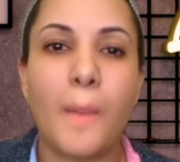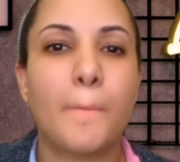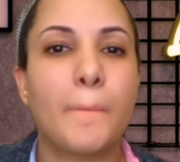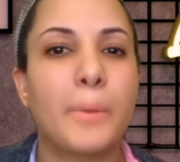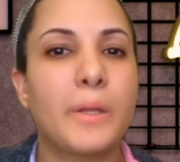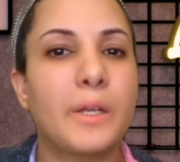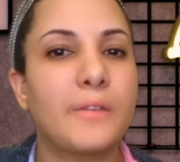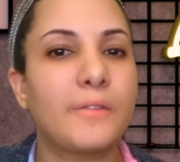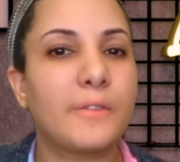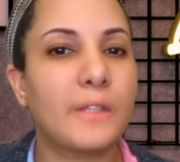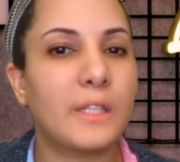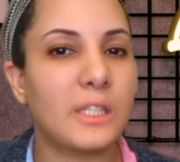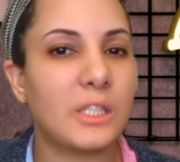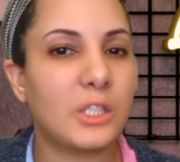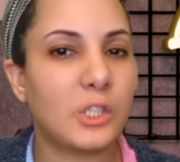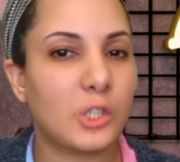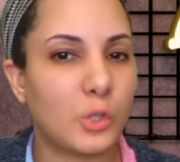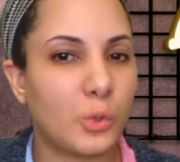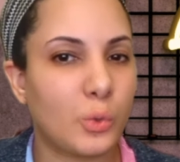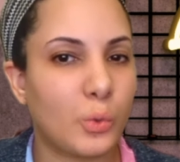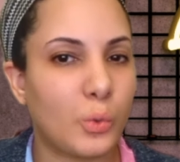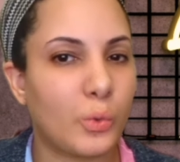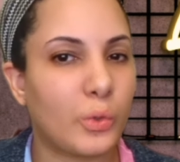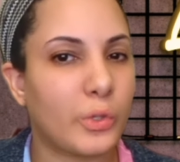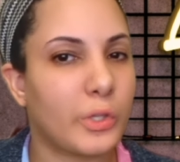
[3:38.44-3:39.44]
But if this
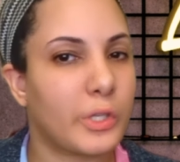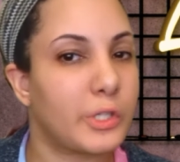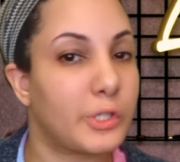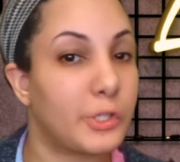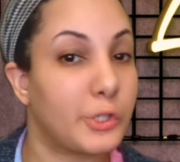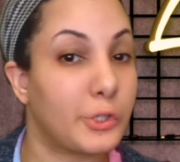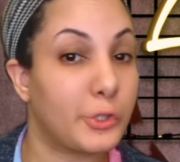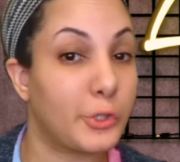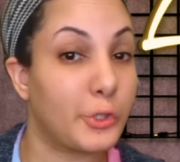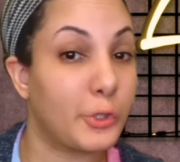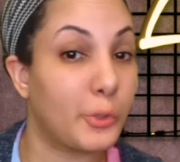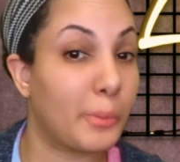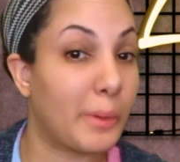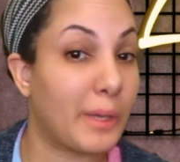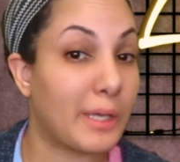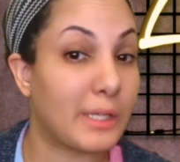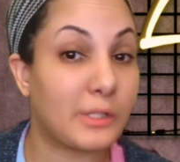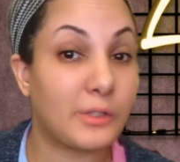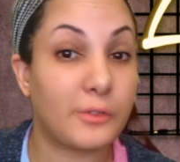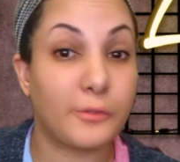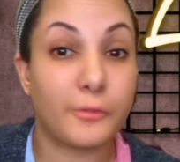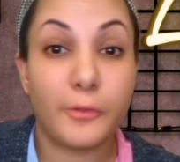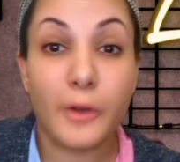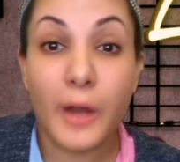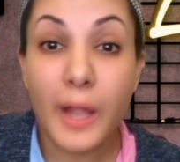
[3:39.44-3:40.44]
tool is your new
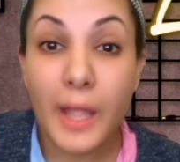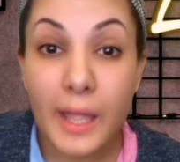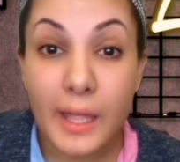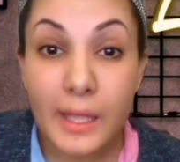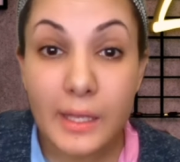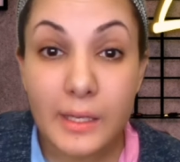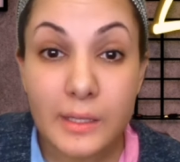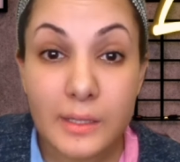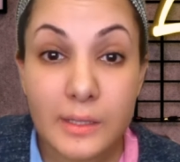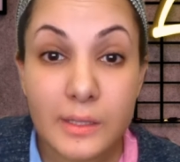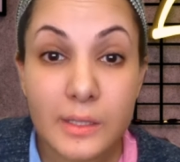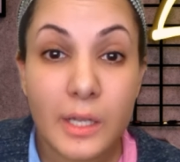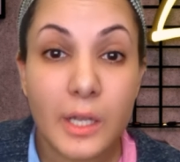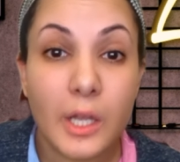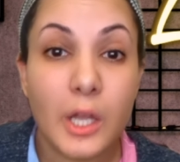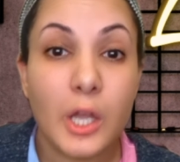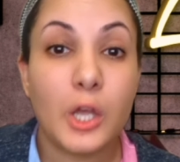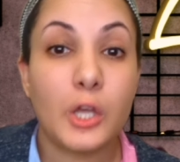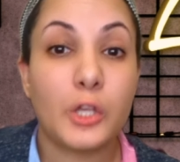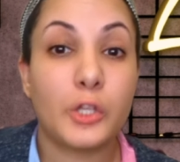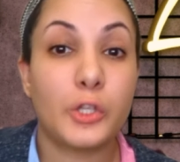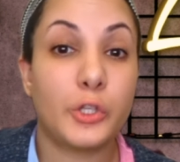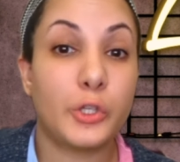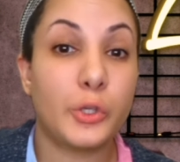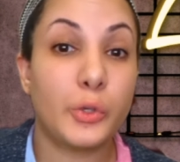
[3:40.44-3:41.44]
best friend,
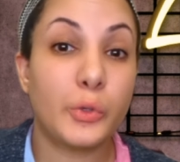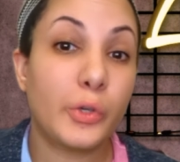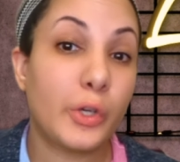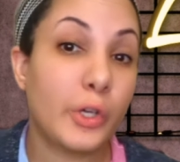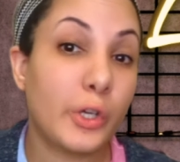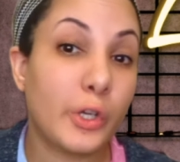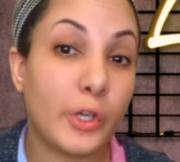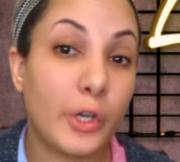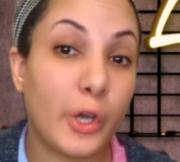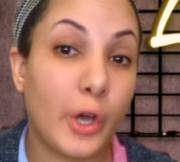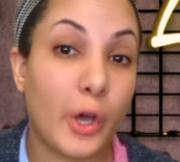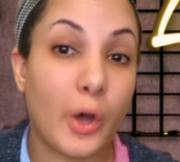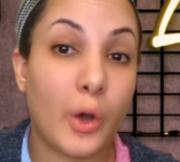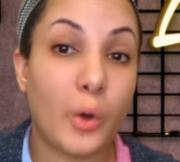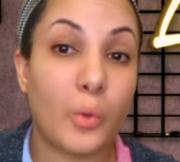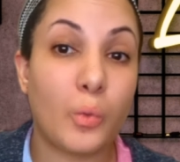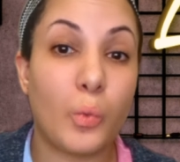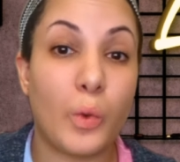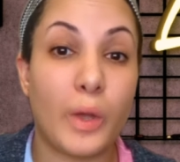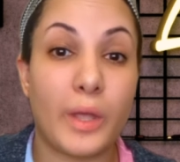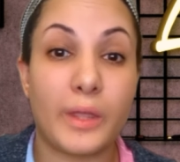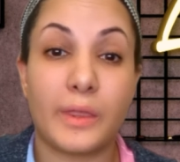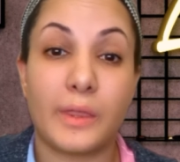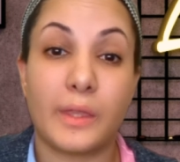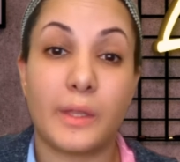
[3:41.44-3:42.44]
you can go
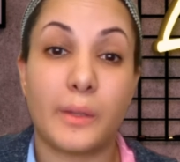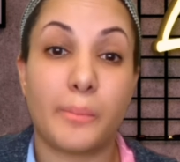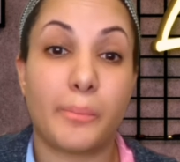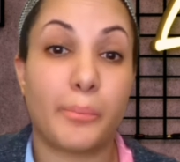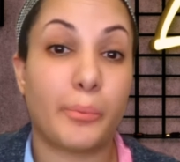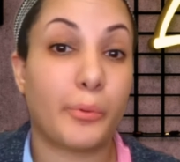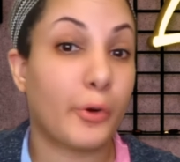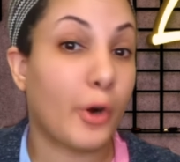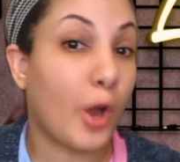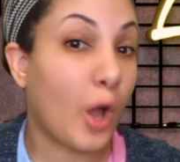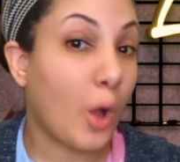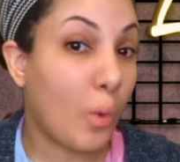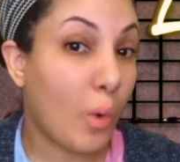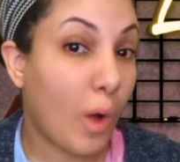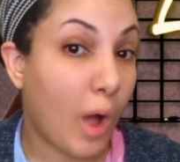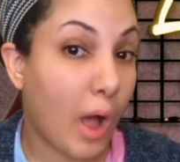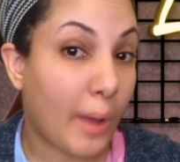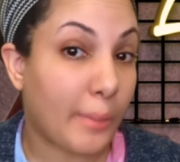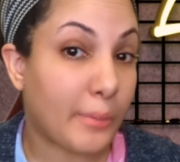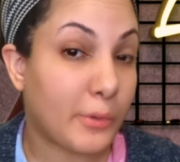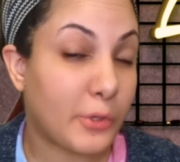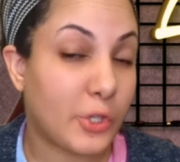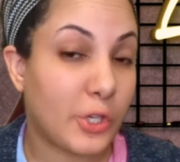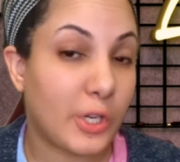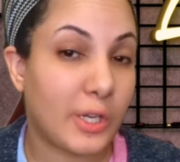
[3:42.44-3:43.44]
with the pro
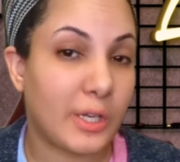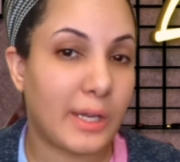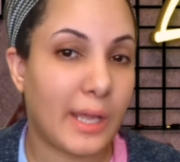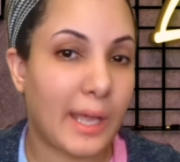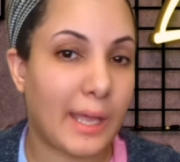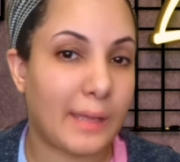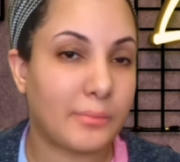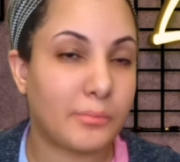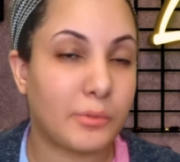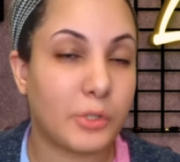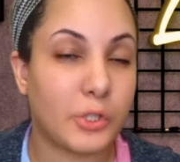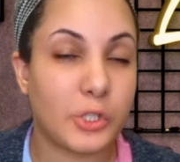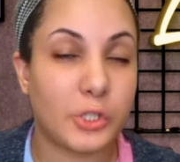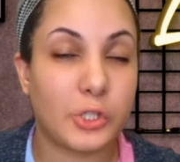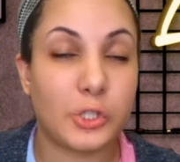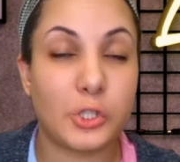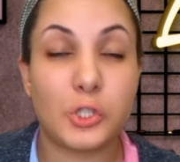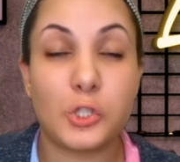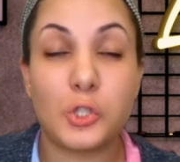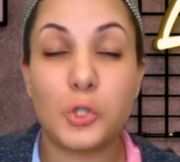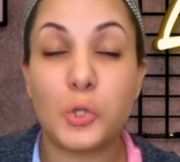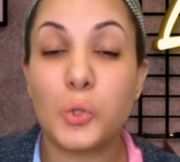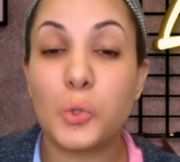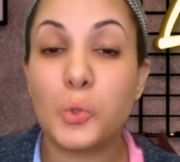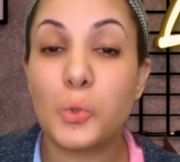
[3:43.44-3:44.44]
option at
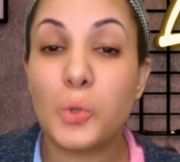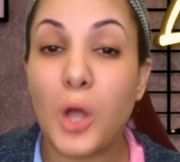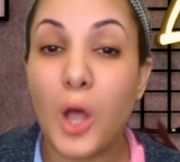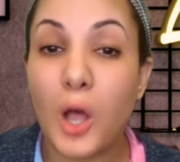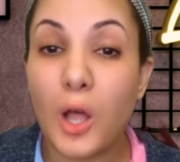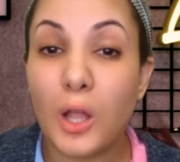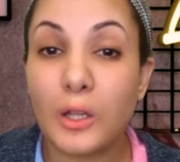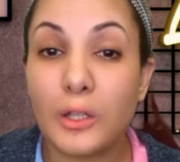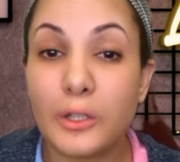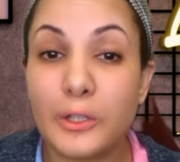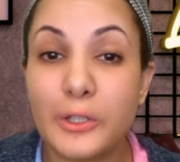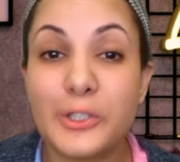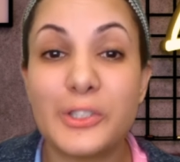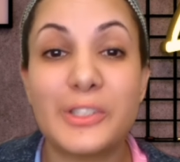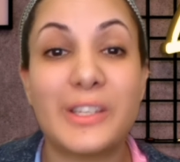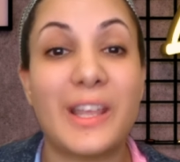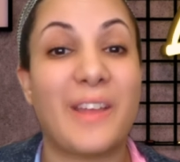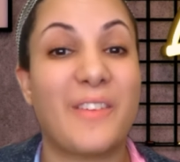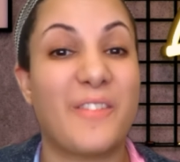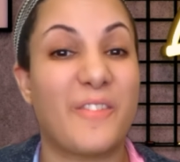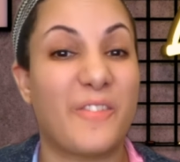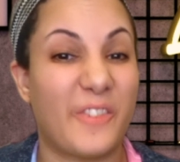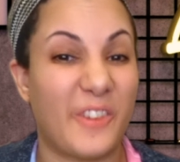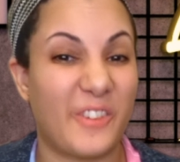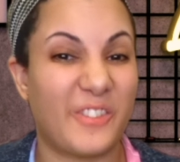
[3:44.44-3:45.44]
just
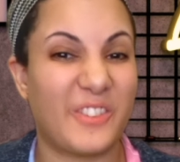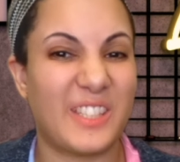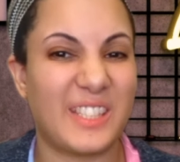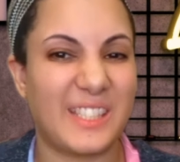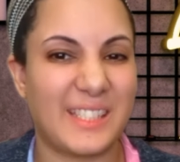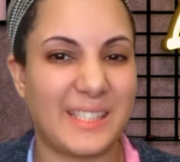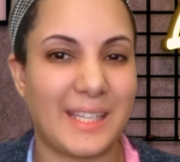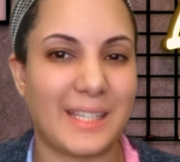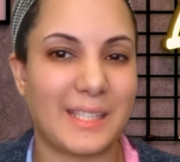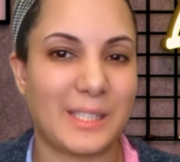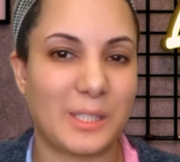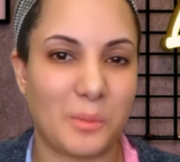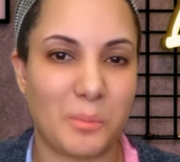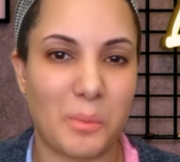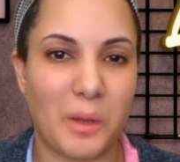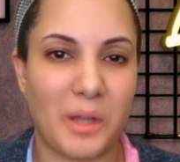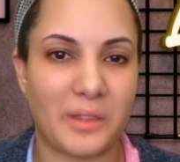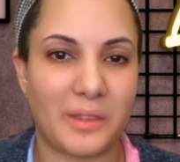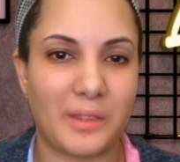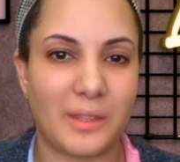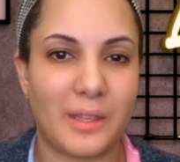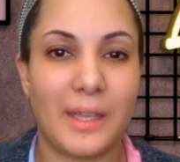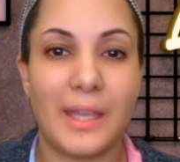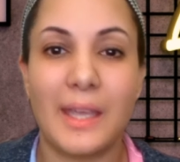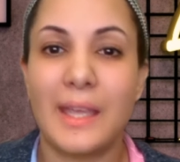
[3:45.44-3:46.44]
$2.50 a
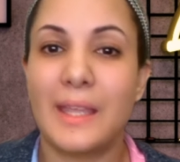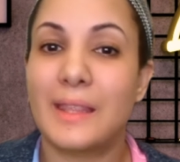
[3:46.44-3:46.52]
month.